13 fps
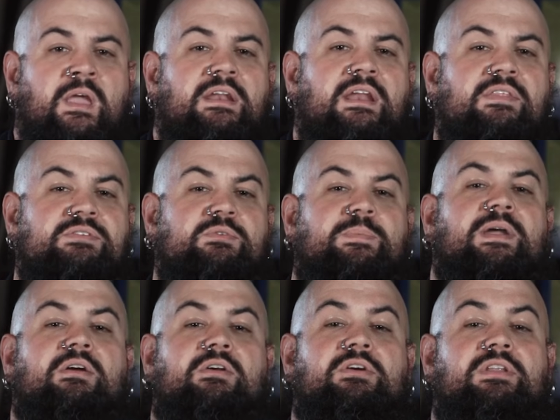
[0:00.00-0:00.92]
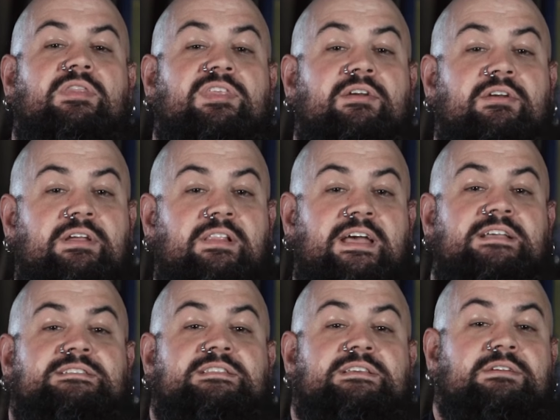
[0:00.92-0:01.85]
Now, this repair could, in theory,
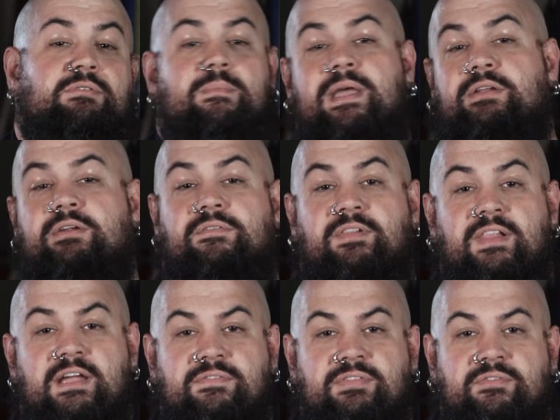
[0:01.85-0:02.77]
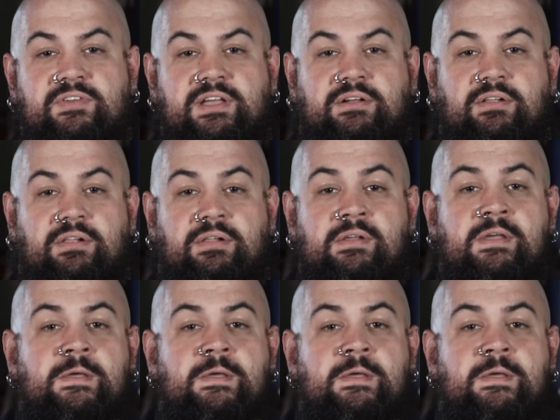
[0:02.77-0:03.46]
last the remainder of the life of the vehicle.